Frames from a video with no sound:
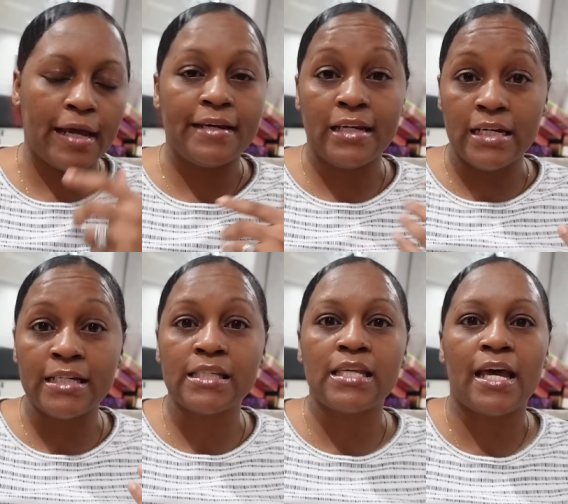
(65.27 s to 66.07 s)
that
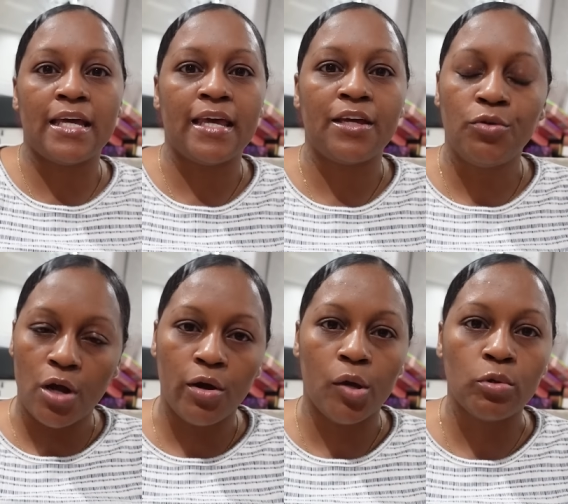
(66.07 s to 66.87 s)
did say that you
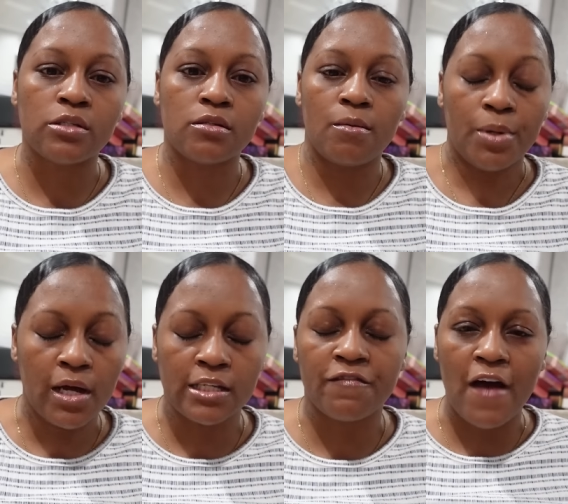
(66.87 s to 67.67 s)
know it was
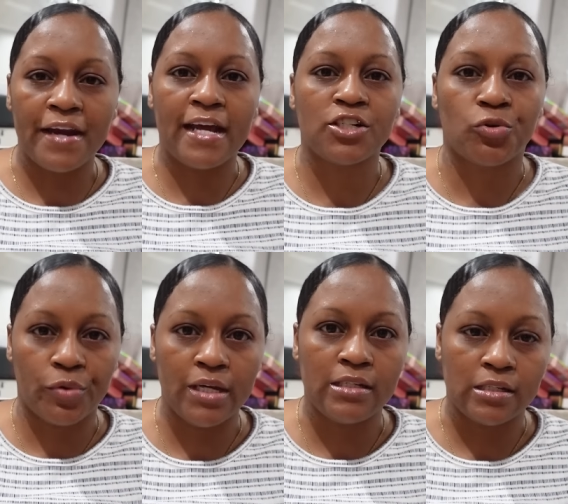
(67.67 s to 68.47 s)
because of financial
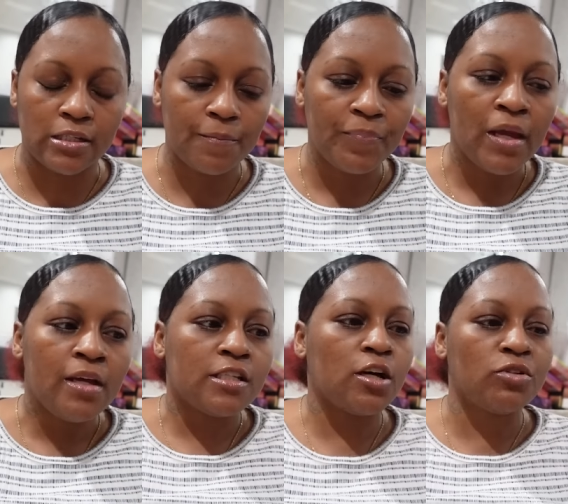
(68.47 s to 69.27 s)
reasons
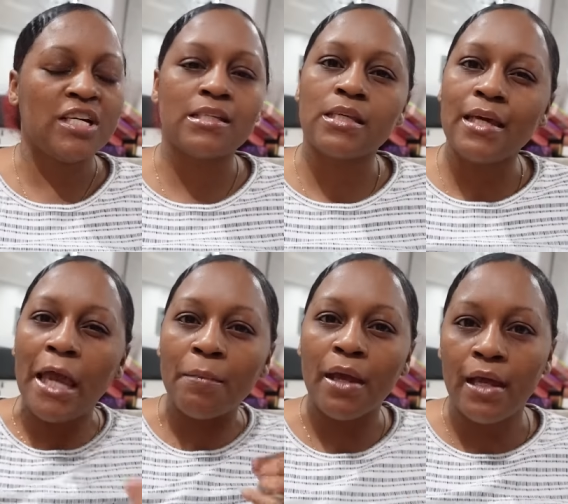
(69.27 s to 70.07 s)
so just
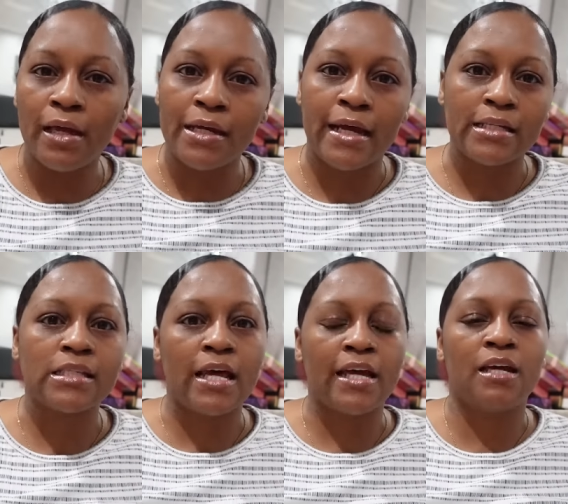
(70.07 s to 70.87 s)
keep hearing that
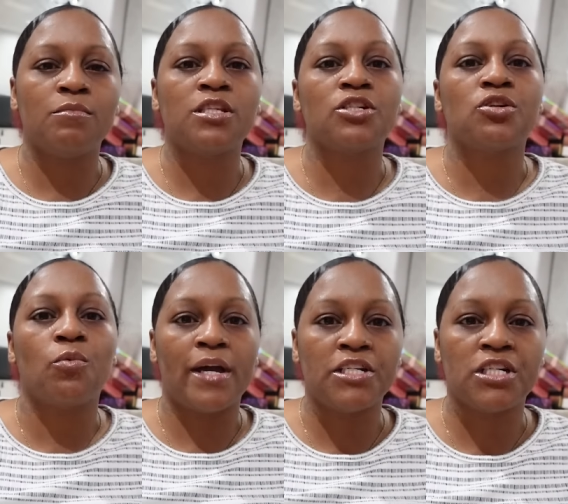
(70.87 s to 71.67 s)
same
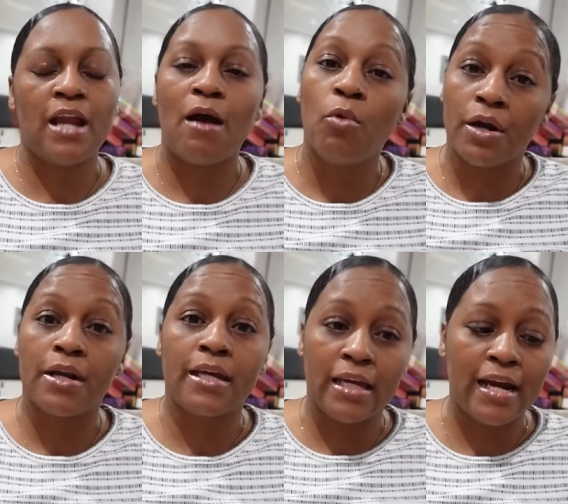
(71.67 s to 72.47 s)
situation i wanted
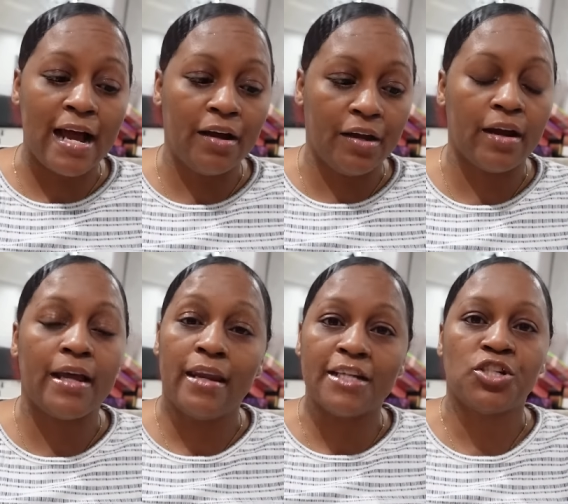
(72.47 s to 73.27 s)
to get out here
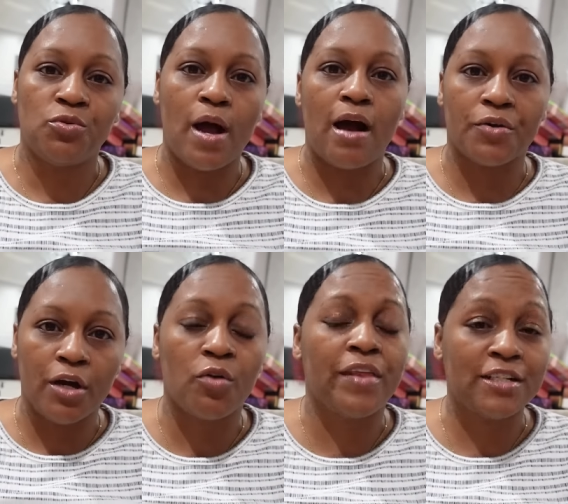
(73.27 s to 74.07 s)
and let you all
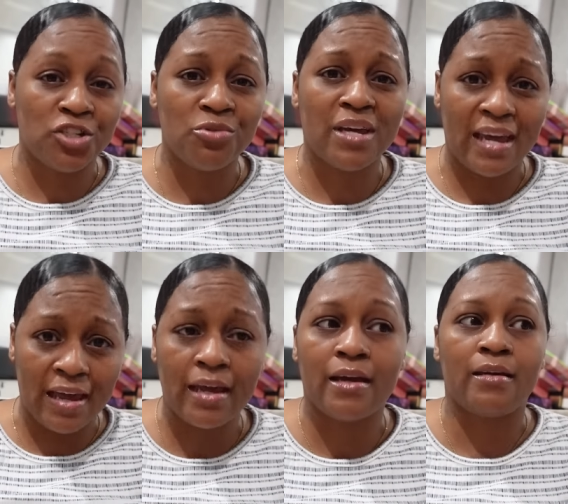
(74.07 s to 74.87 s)
know that you
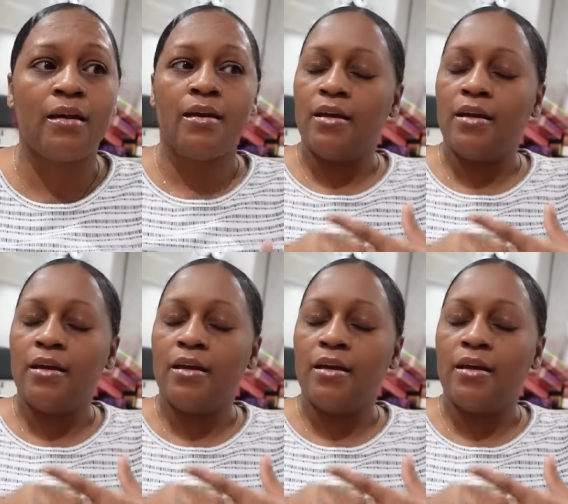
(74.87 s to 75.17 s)
can